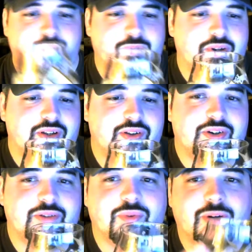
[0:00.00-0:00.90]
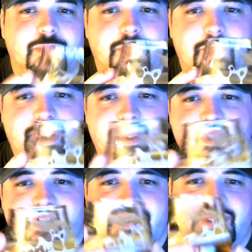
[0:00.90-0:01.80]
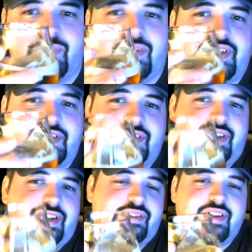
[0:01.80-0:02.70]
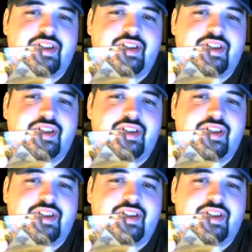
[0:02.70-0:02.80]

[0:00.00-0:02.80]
want to learn more about beer, this isn't where you start.